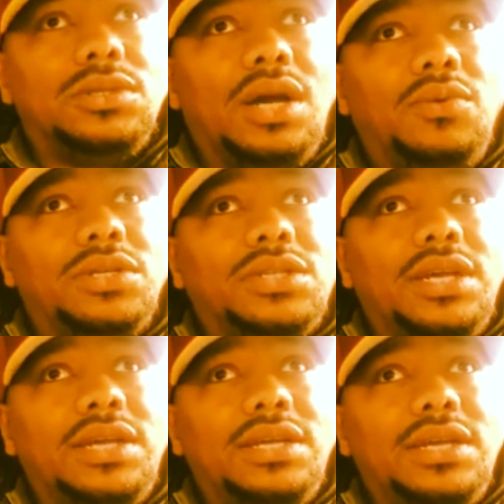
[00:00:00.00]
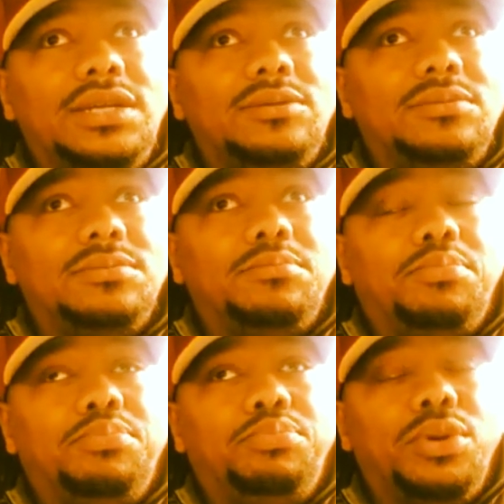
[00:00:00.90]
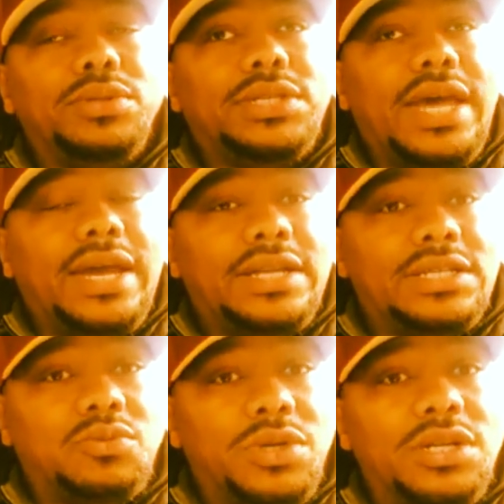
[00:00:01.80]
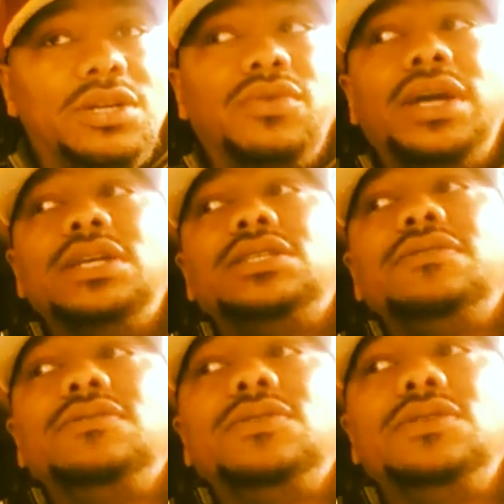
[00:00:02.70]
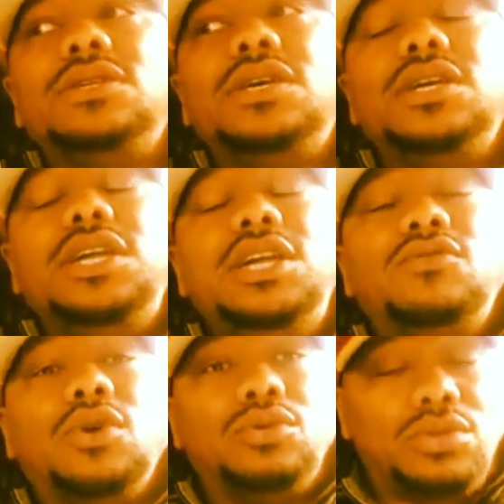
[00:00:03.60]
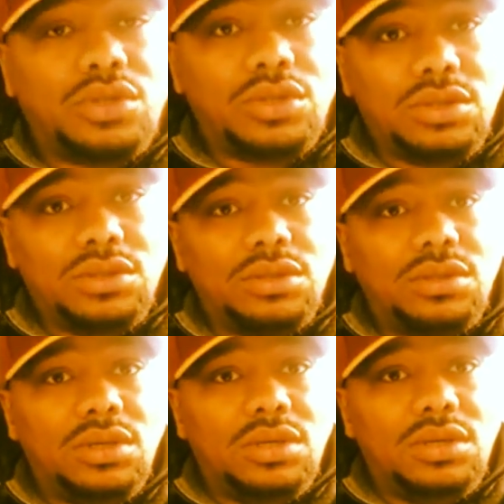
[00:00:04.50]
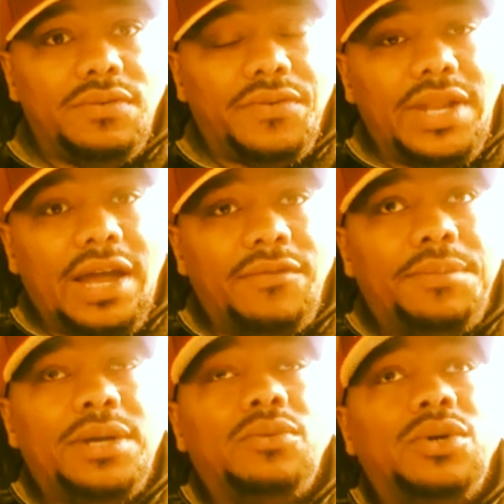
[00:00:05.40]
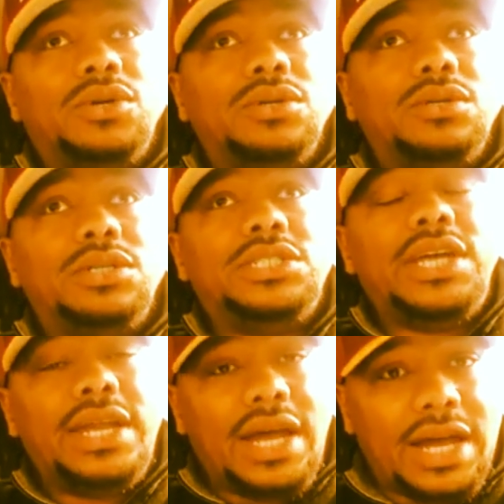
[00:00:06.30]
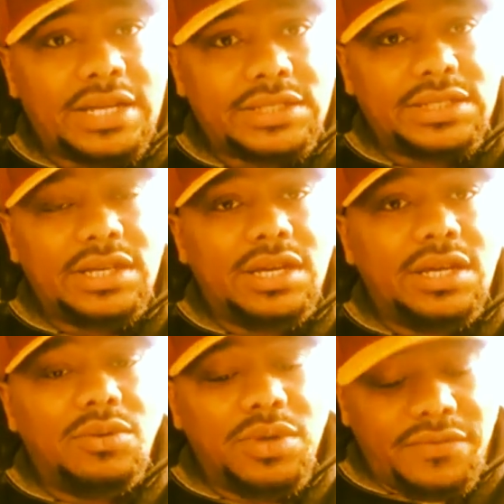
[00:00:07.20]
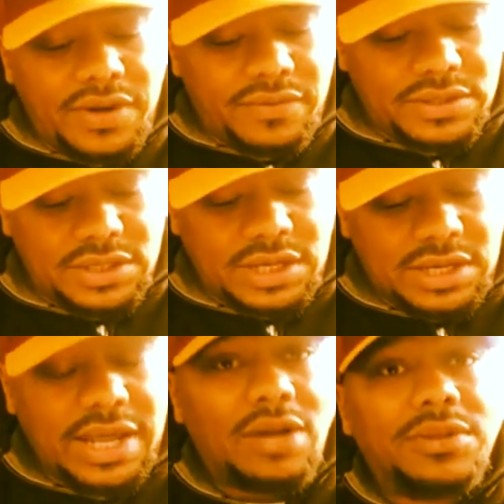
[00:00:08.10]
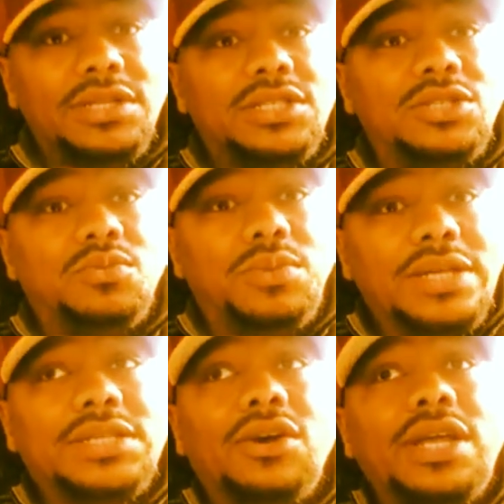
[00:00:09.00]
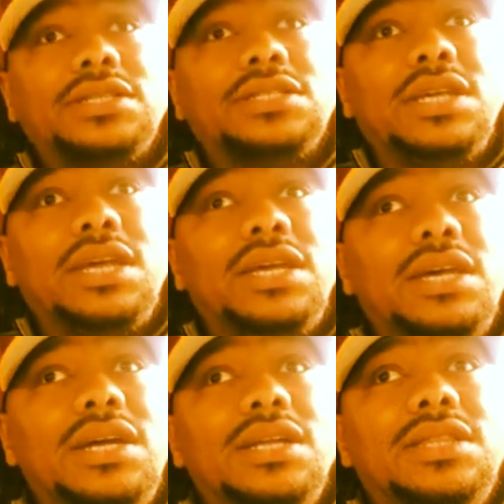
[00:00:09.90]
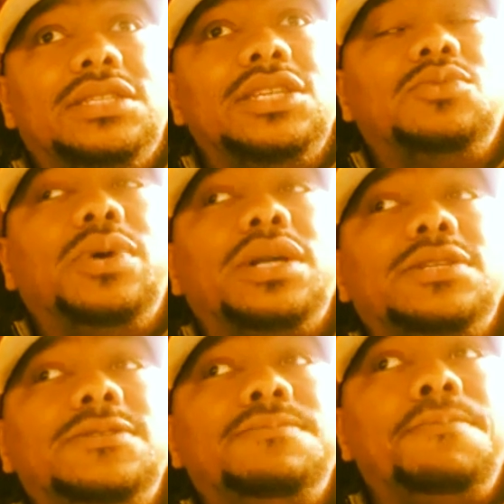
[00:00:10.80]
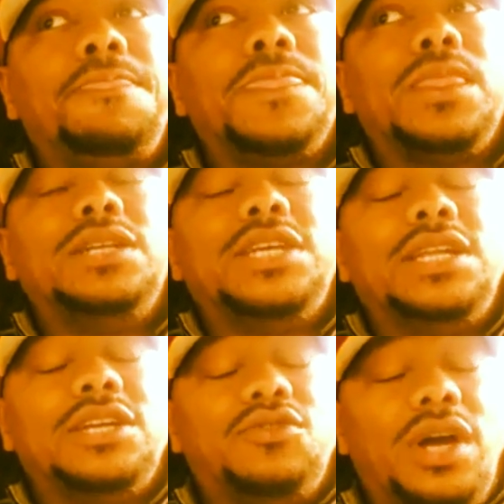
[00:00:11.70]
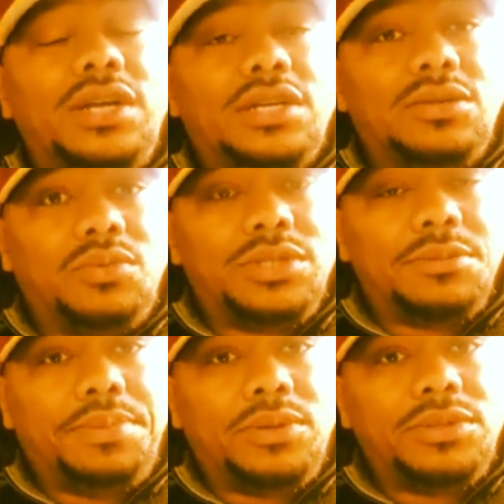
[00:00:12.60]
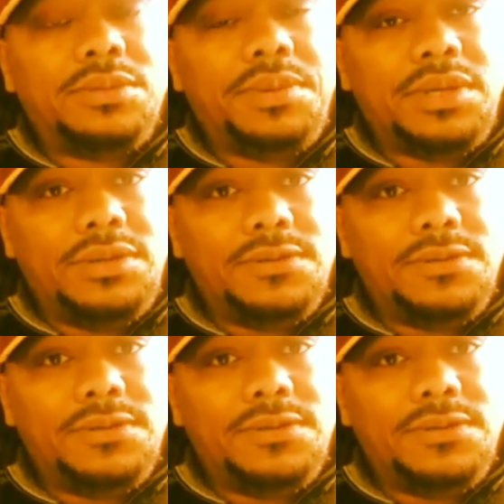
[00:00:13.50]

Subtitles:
I want to say, protagonists, one of the greatest heroes, for lack of a better word, Jedis we have ever seen. Now, I say all that to say, this is what Electronica was supposed to be.